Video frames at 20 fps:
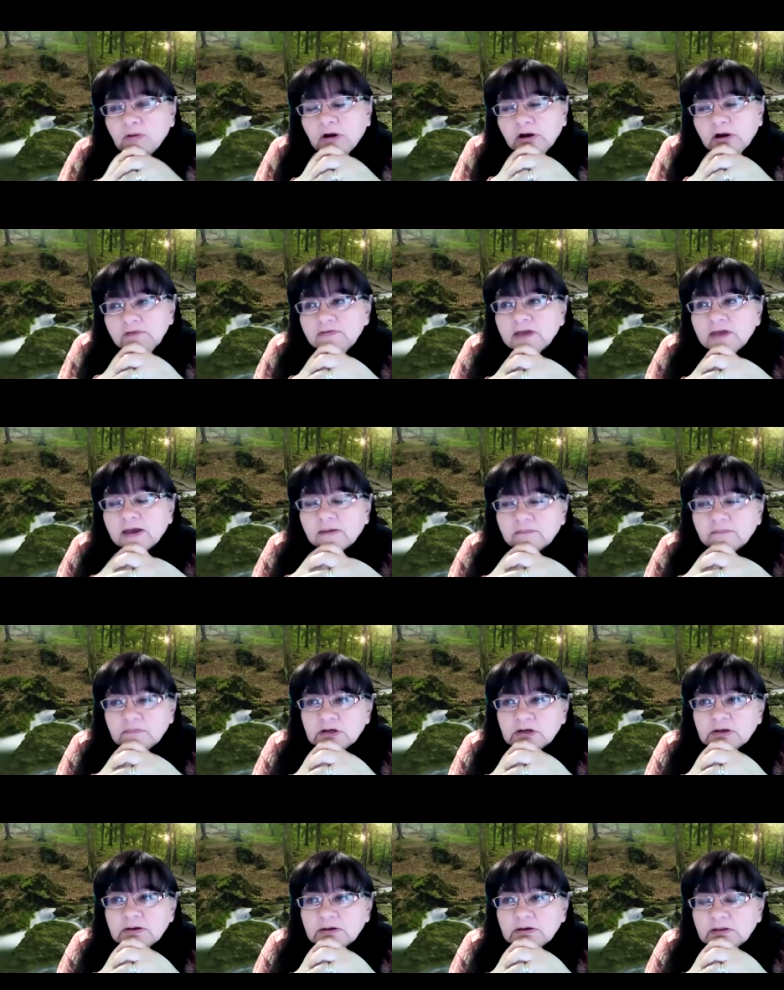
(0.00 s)
part of that,
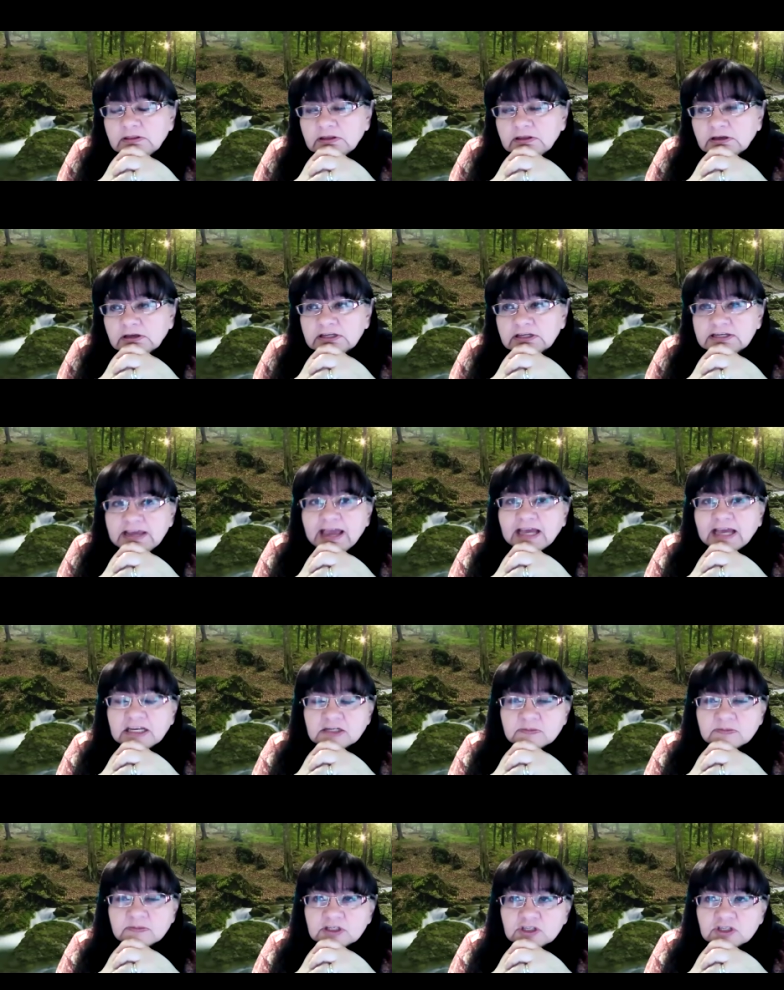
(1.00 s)
the
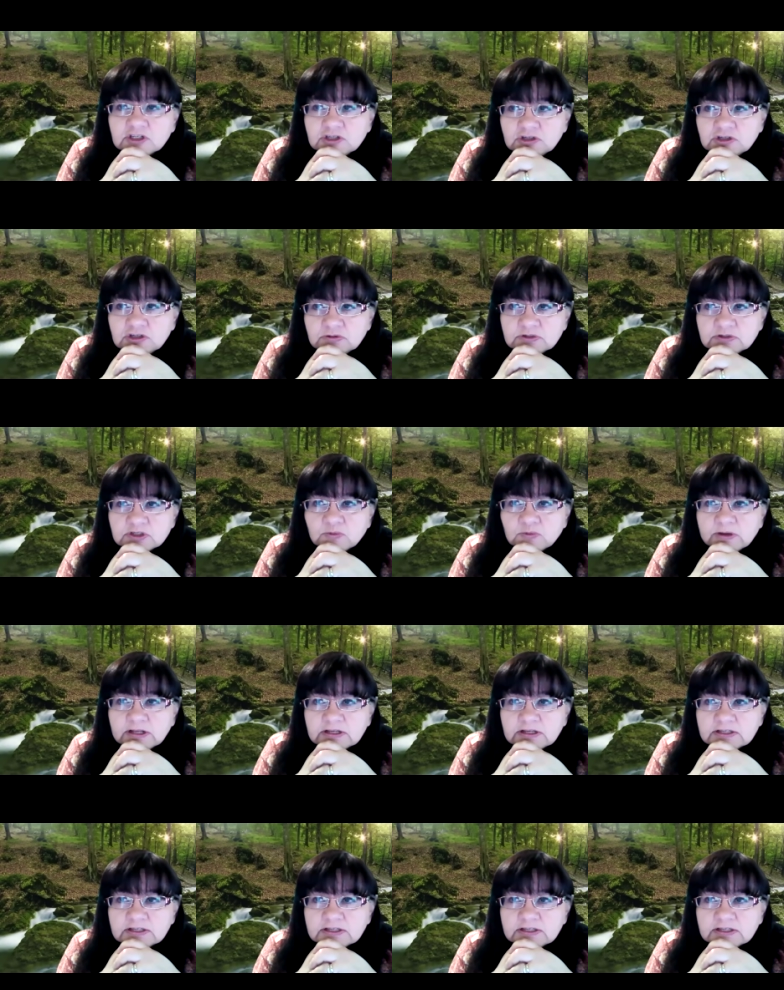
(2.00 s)
attachments too, as